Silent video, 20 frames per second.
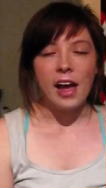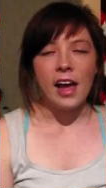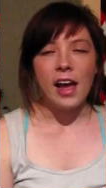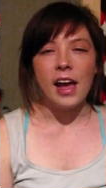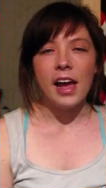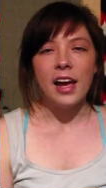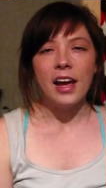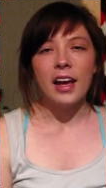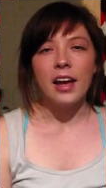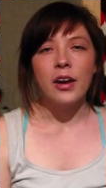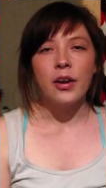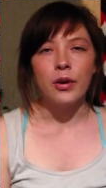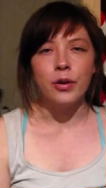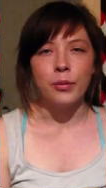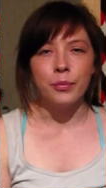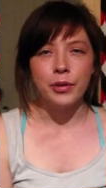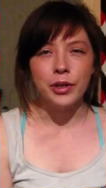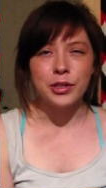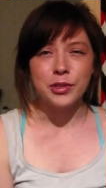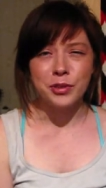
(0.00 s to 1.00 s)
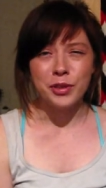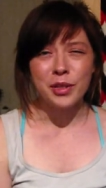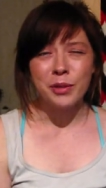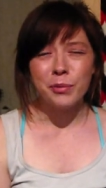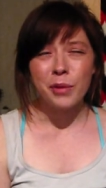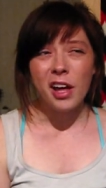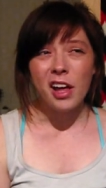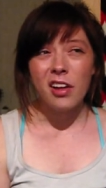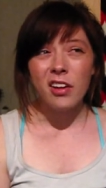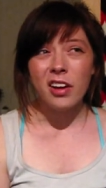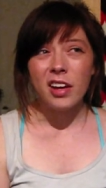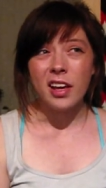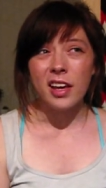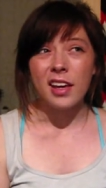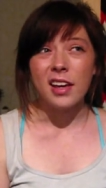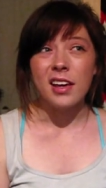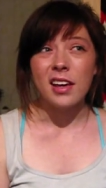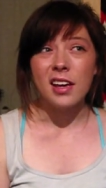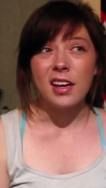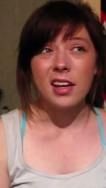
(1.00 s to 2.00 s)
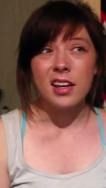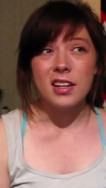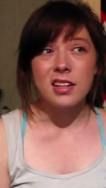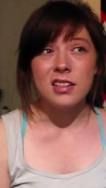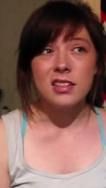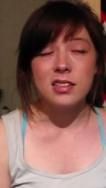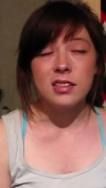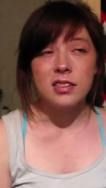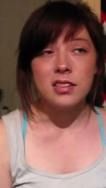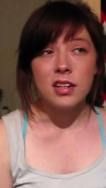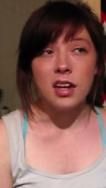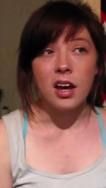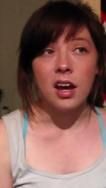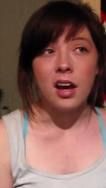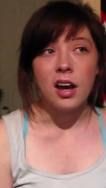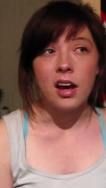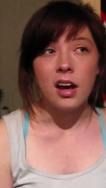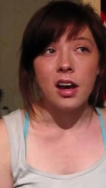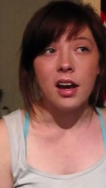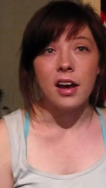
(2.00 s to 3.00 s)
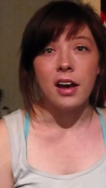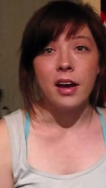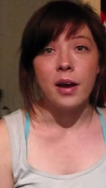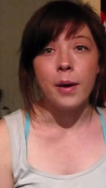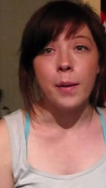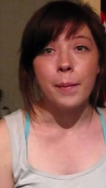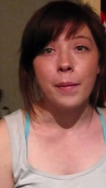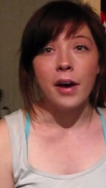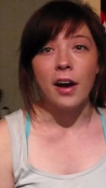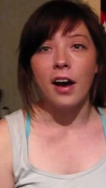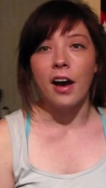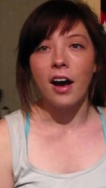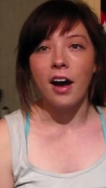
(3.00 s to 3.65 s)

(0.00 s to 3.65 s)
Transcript: I hope you're doing well and um,